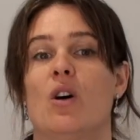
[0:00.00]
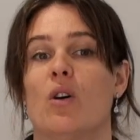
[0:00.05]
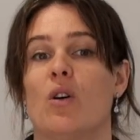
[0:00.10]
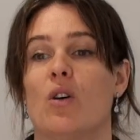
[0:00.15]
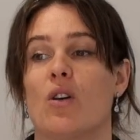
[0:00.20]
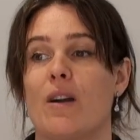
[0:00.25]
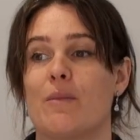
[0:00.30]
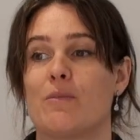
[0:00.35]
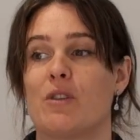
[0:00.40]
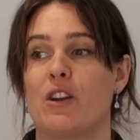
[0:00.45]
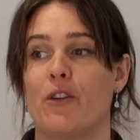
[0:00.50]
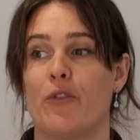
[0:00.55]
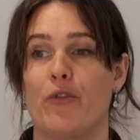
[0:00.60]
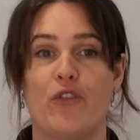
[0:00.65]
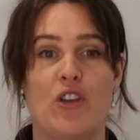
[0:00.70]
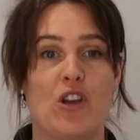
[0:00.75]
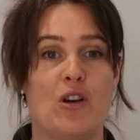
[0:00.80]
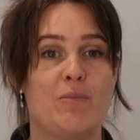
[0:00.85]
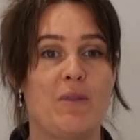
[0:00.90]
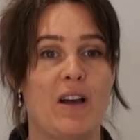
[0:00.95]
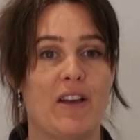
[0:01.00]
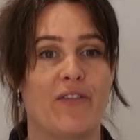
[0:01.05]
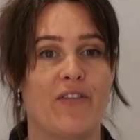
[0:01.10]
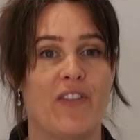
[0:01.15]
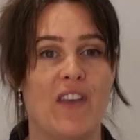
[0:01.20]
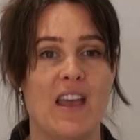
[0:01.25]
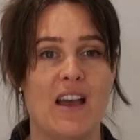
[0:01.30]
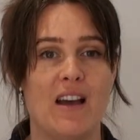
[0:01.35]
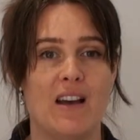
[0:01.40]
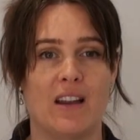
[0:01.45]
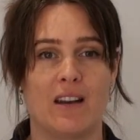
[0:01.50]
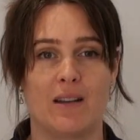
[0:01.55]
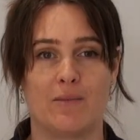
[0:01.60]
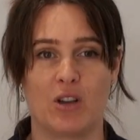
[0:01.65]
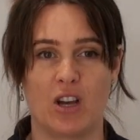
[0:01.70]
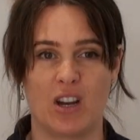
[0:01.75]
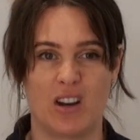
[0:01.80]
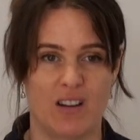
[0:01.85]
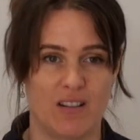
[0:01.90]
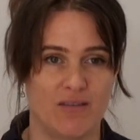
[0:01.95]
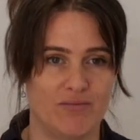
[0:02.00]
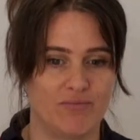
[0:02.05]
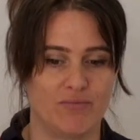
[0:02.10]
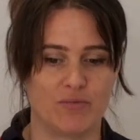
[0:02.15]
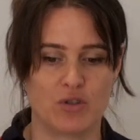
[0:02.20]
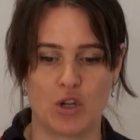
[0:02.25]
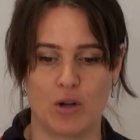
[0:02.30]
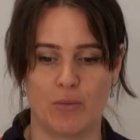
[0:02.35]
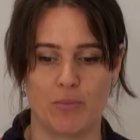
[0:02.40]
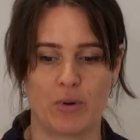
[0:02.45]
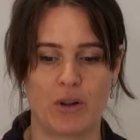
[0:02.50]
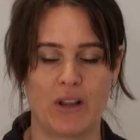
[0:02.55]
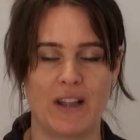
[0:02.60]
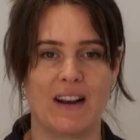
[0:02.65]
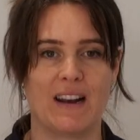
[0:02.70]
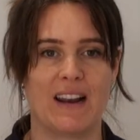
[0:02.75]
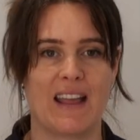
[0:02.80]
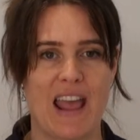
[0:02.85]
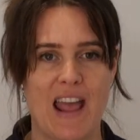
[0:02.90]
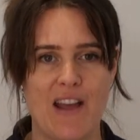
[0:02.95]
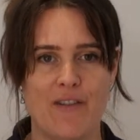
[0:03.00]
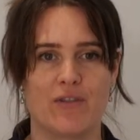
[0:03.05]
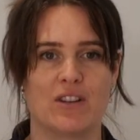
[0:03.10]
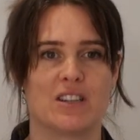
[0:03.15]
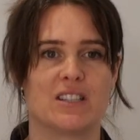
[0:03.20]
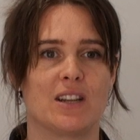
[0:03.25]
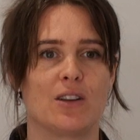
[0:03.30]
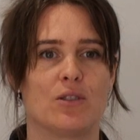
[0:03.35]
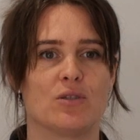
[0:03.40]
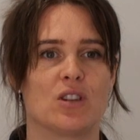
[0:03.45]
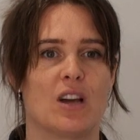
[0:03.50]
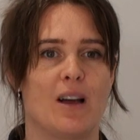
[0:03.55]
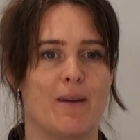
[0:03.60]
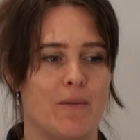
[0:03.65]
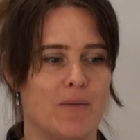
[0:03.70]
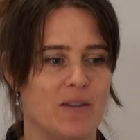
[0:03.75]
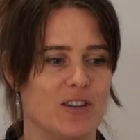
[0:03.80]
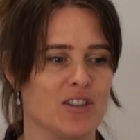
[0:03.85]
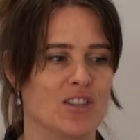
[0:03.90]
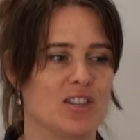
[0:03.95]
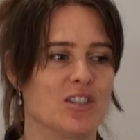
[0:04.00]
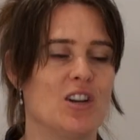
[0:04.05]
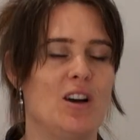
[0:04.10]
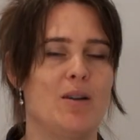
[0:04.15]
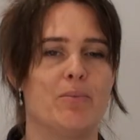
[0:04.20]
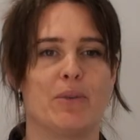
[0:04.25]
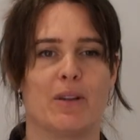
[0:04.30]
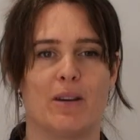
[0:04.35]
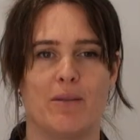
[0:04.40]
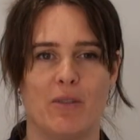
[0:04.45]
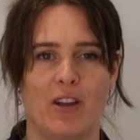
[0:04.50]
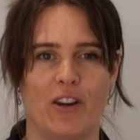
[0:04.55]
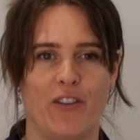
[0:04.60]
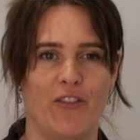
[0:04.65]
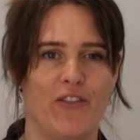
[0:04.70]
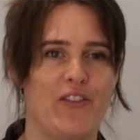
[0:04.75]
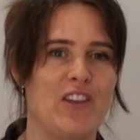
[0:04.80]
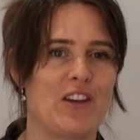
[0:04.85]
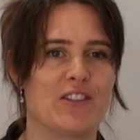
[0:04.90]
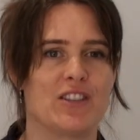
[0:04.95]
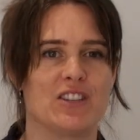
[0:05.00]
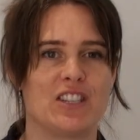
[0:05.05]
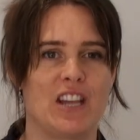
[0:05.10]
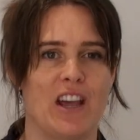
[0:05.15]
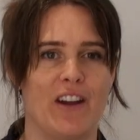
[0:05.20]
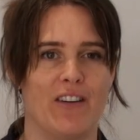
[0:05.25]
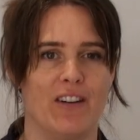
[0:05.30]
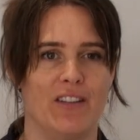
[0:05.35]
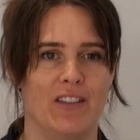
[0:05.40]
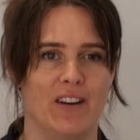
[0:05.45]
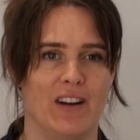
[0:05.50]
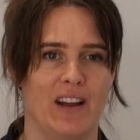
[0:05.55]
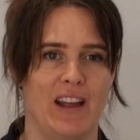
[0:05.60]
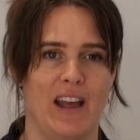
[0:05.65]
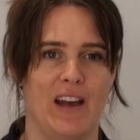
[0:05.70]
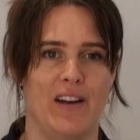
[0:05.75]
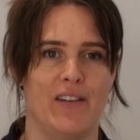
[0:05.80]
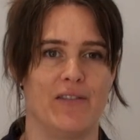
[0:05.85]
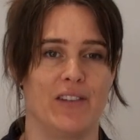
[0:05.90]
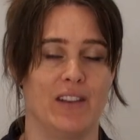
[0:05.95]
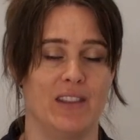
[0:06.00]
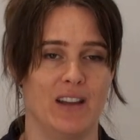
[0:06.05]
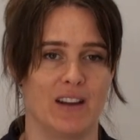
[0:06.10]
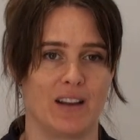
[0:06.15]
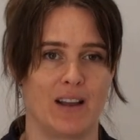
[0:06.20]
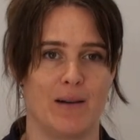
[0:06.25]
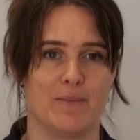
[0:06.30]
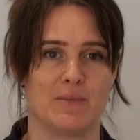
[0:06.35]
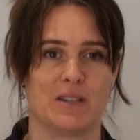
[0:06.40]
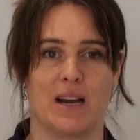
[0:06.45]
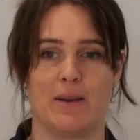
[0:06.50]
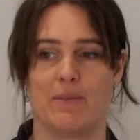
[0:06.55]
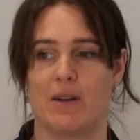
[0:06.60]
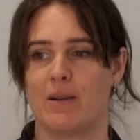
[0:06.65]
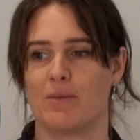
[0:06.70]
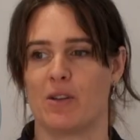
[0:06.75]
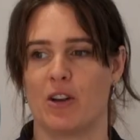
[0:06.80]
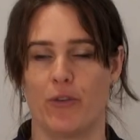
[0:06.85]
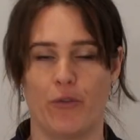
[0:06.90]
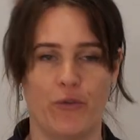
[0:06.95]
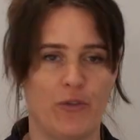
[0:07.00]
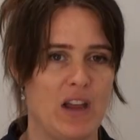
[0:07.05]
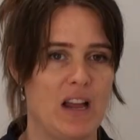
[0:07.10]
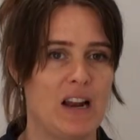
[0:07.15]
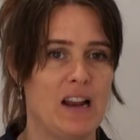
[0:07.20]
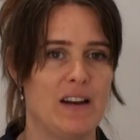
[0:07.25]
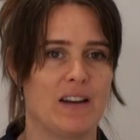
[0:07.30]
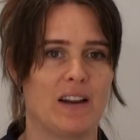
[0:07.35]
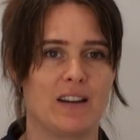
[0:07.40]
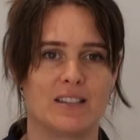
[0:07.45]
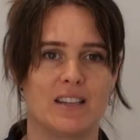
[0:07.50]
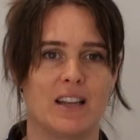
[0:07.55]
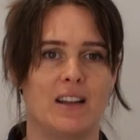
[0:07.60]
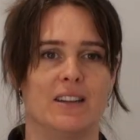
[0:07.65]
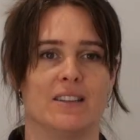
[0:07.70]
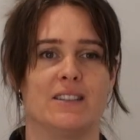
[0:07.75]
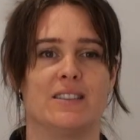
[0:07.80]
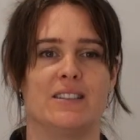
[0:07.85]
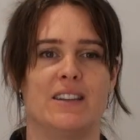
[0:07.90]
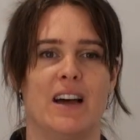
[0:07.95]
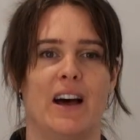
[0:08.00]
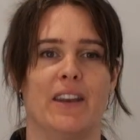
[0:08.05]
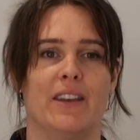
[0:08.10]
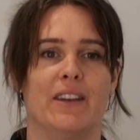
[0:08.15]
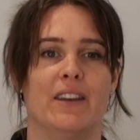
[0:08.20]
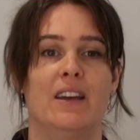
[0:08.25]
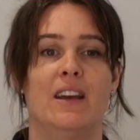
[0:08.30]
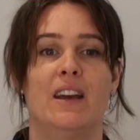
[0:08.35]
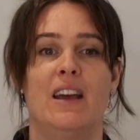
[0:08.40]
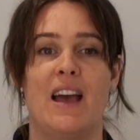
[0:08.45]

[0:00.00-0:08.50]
Or I'm going to feel my fear and I'm going to completely every single time I'm going to stop and I'm going to feel the terror that I have and that comes up and I'm going to feel it until it's done.